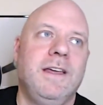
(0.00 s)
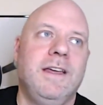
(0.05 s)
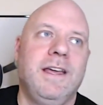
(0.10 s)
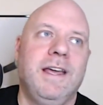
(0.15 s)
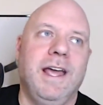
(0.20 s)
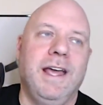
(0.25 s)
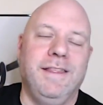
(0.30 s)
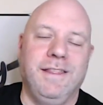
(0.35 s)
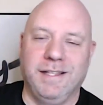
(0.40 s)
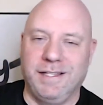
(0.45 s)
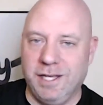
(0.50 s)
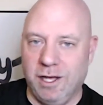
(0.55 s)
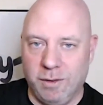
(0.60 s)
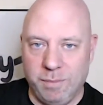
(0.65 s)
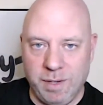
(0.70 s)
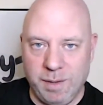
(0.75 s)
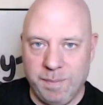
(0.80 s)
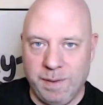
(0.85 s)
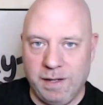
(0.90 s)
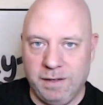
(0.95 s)
and they're telling
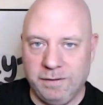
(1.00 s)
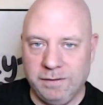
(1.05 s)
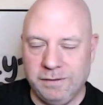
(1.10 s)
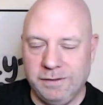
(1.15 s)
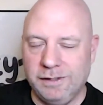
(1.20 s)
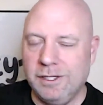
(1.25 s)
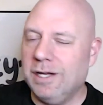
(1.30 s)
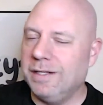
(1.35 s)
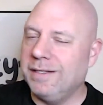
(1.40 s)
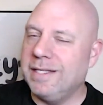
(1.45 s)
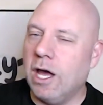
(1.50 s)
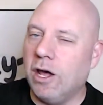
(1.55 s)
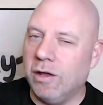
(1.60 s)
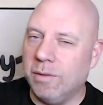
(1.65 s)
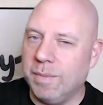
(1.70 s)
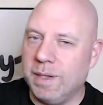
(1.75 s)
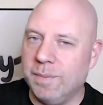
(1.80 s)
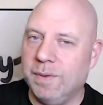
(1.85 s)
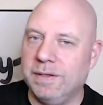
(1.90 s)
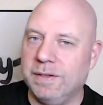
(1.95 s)
me not telling
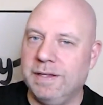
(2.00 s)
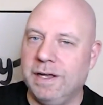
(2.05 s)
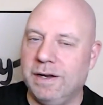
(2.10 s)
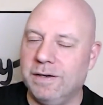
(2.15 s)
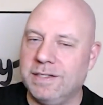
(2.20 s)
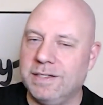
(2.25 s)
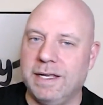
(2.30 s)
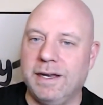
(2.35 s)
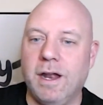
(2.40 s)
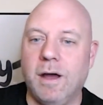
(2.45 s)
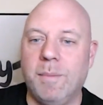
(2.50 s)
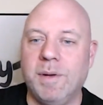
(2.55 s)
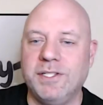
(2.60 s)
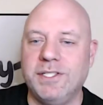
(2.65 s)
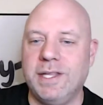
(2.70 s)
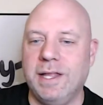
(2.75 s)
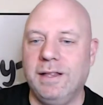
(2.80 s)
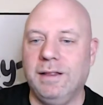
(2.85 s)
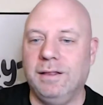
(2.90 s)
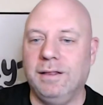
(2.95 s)
me, but they're saying how
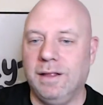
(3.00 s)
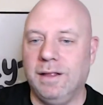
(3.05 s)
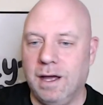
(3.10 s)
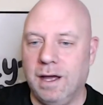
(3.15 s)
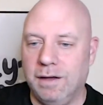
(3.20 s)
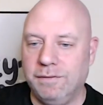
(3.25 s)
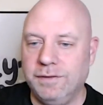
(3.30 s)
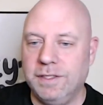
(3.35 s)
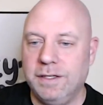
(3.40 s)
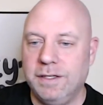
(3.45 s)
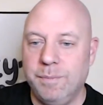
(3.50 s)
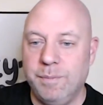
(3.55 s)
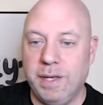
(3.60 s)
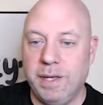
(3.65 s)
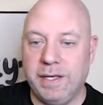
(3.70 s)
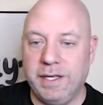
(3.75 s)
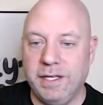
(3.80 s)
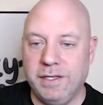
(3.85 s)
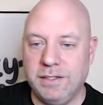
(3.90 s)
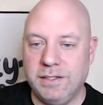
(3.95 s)
much they loved
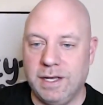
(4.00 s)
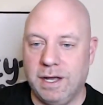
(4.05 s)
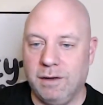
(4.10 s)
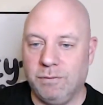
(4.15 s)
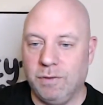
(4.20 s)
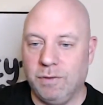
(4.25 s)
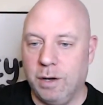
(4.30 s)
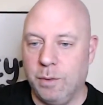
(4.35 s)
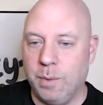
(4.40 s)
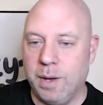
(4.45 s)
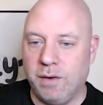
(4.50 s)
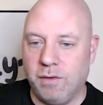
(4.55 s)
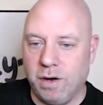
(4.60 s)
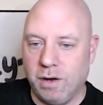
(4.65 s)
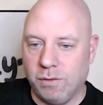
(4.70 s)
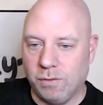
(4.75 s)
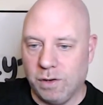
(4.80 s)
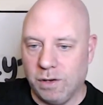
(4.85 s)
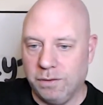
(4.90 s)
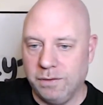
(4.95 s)
Mickey's Runaway
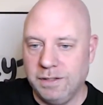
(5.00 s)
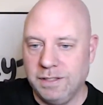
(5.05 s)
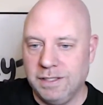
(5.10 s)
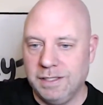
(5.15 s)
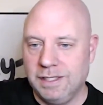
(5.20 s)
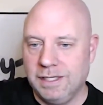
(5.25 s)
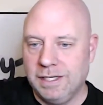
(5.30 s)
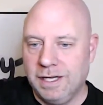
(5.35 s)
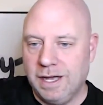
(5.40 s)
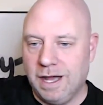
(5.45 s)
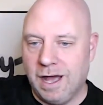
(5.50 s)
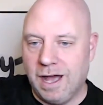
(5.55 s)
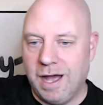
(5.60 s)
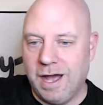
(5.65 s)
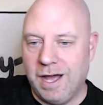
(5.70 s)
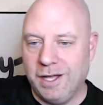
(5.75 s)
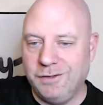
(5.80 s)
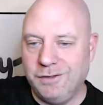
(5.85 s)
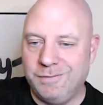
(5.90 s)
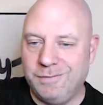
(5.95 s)
Railroad.
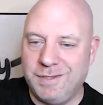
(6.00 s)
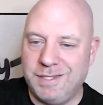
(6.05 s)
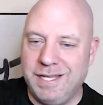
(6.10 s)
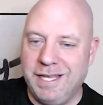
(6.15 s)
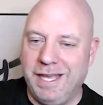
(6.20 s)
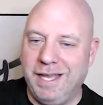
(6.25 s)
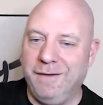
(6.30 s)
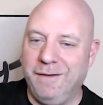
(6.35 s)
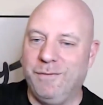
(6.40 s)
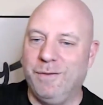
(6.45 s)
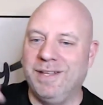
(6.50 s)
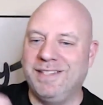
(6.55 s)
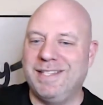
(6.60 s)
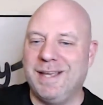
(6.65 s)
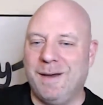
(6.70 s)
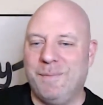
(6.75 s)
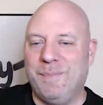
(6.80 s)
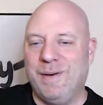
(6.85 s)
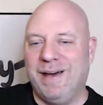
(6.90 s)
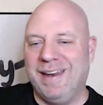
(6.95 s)
Steve, what's
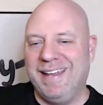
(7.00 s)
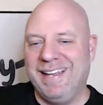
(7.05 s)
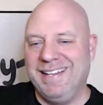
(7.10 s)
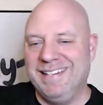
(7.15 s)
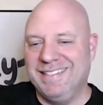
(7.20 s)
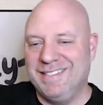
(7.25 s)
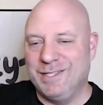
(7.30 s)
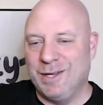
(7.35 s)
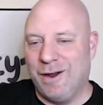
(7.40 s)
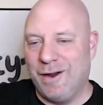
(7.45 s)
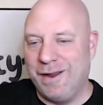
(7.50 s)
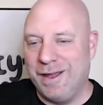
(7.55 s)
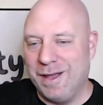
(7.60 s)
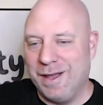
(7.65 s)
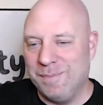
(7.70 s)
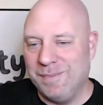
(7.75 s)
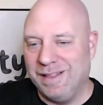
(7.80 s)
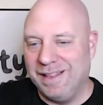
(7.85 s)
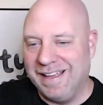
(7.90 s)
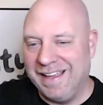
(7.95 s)
up, buddy? Sorry
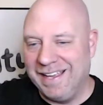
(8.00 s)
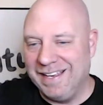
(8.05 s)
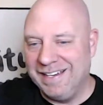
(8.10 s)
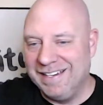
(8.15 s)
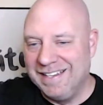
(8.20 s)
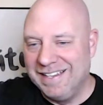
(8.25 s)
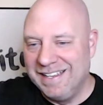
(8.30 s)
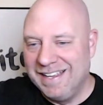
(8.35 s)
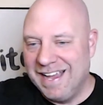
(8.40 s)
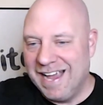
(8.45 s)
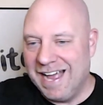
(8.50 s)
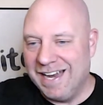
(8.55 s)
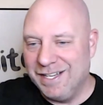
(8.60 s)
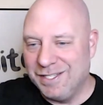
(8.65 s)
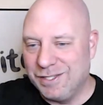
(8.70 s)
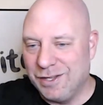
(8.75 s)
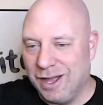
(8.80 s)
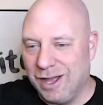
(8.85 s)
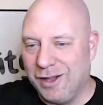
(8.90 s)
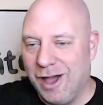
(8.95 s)
I'm late. Had to
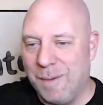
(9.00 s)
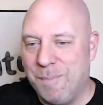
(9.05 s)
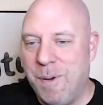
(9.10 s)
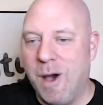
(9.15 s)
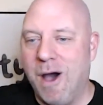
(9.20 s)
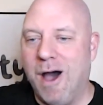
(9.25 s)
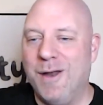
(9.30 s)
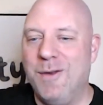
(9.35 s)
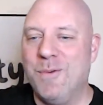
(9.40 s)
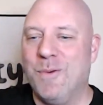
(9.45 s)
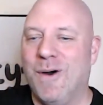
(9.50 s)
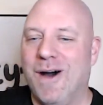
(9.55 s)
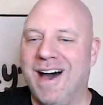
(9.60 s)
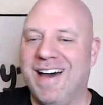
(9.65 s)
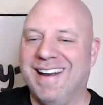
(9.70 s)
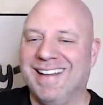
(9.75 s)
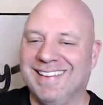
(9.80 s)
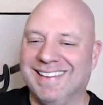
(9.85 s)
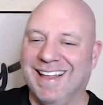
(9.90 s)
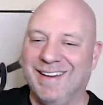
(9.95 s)
stock up on
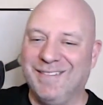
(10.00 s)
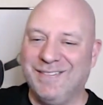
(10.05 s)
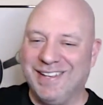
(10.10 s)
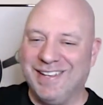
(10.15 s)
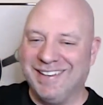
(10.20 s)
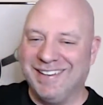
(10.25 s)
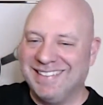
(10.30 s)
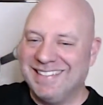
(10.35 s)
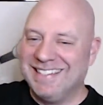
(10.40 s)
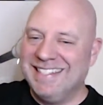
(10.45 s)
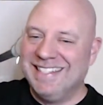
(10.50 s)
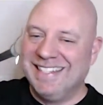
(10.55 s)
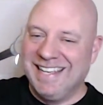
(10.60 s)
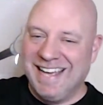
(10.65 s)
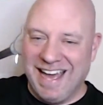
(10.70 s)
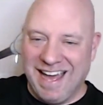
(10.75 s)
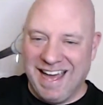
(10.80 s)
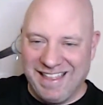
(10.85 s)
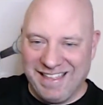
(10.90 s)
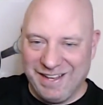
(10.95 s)
water. Love you.
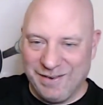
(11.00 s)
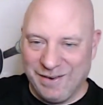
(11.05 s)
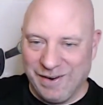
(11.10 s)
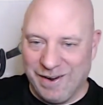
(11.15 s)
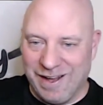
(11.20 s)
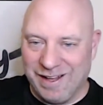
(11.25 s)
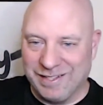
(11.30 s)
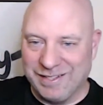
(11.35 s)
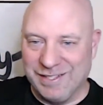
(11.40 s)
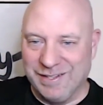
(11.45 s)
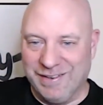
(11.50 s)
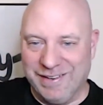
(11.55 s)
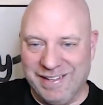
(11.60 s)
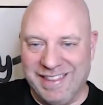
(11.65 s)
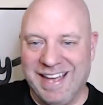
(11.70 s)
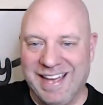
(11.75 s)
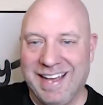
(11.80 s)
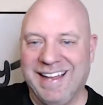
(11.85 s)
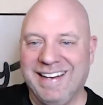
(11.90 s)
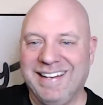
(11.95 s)
Yeah, I think we're all doing
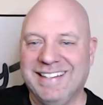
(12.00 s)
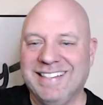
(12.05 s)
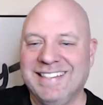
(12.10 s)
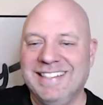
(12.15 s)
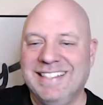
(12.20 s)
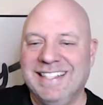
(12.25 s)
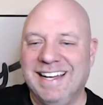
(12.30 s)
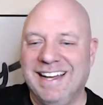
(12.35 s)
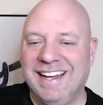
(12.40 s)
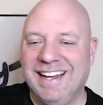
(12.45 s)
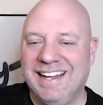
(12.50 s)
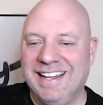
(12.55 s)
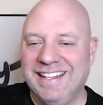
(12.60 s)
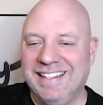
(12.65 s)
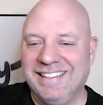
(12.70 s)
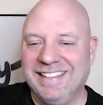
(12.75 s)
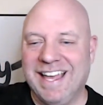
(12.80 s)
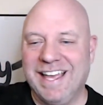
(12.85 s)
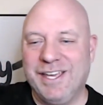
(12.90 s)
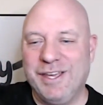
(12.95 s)
that.
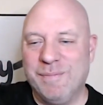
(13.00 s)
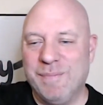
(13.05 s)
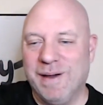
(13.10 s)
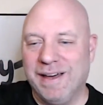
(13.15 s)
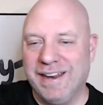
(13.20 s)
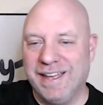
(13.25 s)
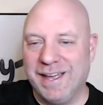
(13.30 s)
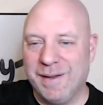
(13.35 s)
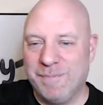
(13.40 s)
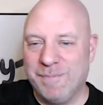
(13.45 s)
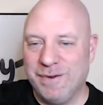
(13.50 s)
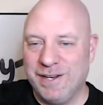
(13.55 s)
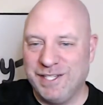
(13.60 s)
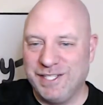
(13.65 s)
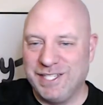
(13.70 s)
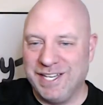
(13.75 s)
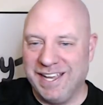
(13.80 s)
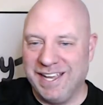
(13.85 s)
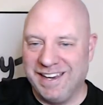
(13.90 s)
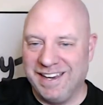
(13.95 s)
Thank you, buddy. I
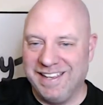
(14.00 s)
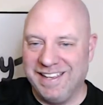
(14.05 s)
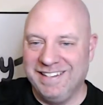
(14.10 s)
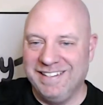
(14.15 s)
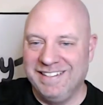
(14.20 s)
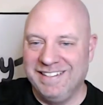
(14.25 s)
appreciate it.